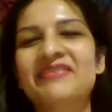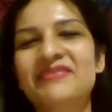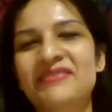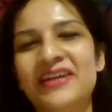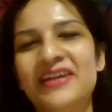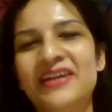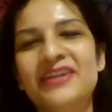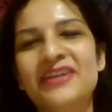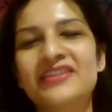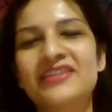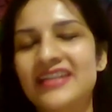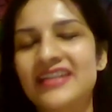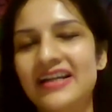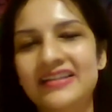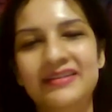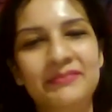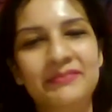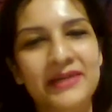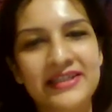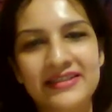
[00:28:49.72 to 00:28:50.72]
Where you're
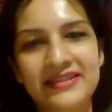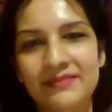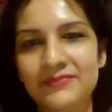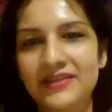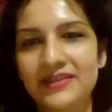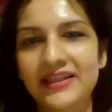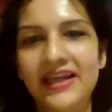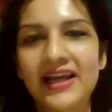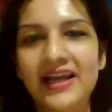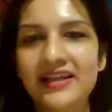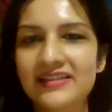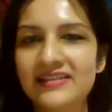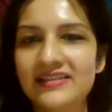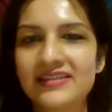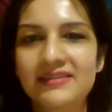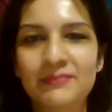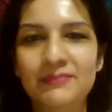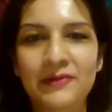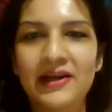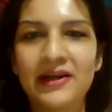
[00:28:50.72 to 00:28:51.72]
distracted by something
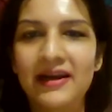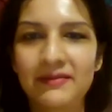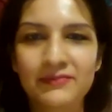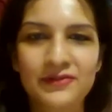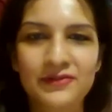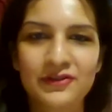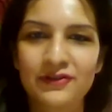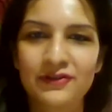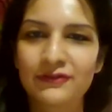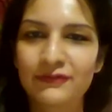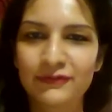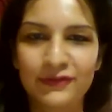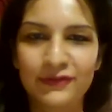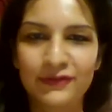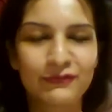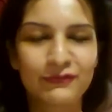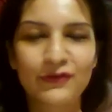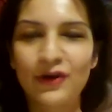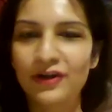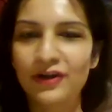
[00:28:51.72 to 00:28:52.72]
else. Perhaps
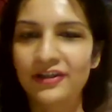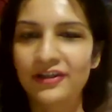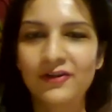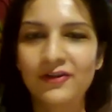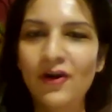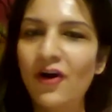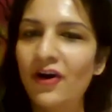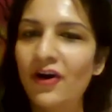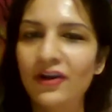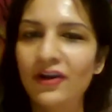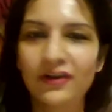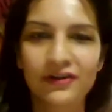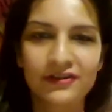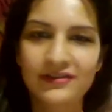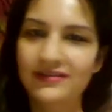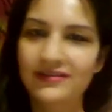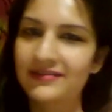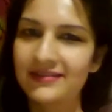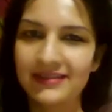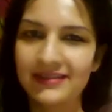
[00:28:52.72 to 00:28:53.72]
you've got a call
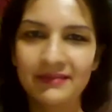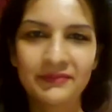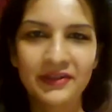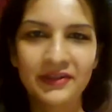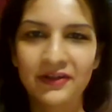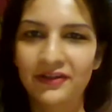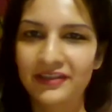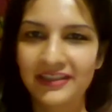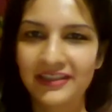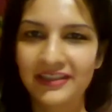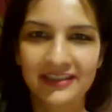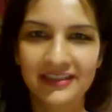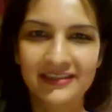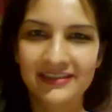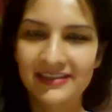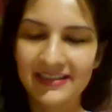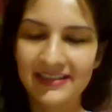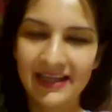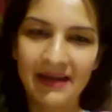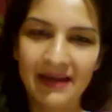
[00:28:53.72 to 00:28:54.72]
or something or the other
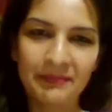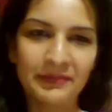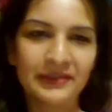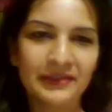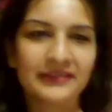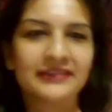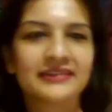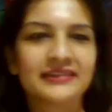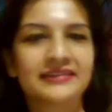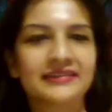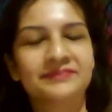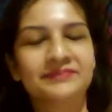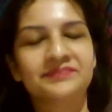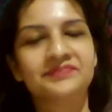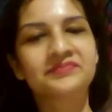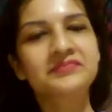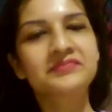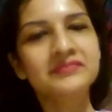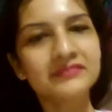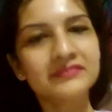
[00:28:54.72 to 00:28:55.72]
has happened.
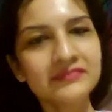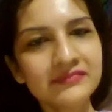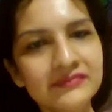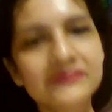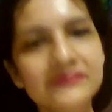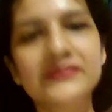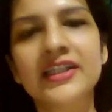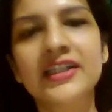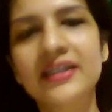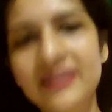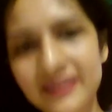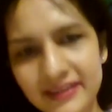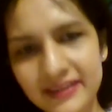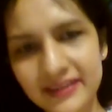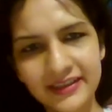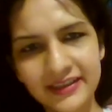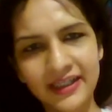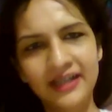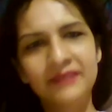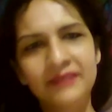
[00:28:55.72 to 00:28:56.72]

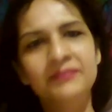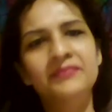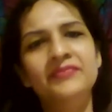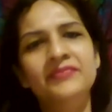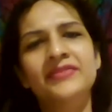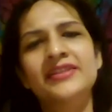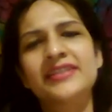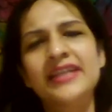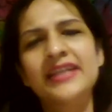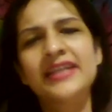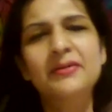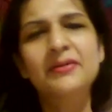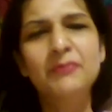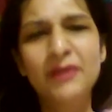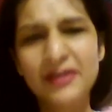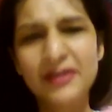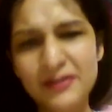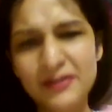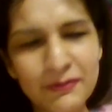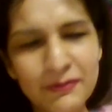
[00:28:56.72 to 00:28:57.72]
The second
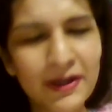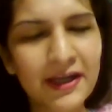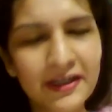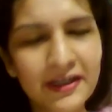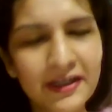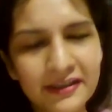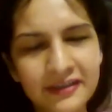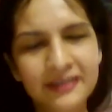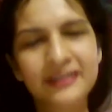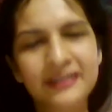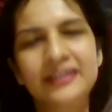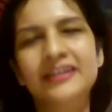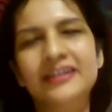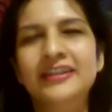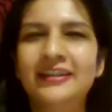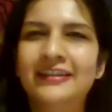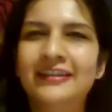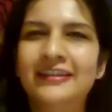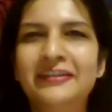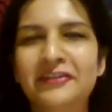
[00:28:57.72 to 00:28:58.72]
one is where
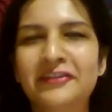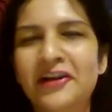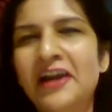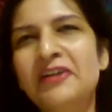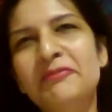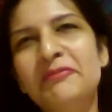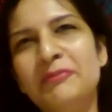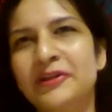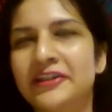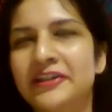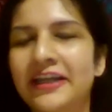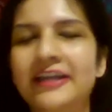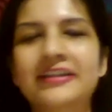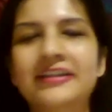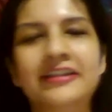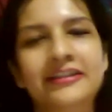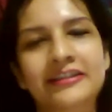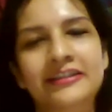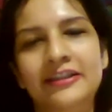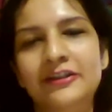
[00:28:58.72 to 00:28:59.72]
you're kind of
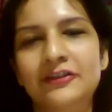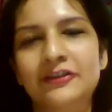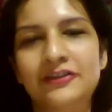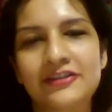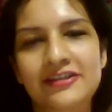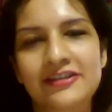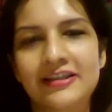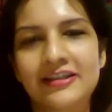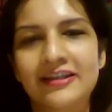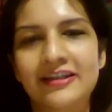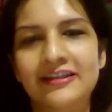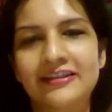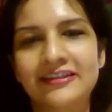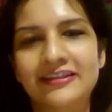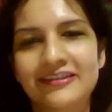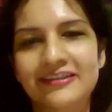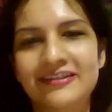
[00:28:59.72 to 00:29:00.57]
pretending that you're listening.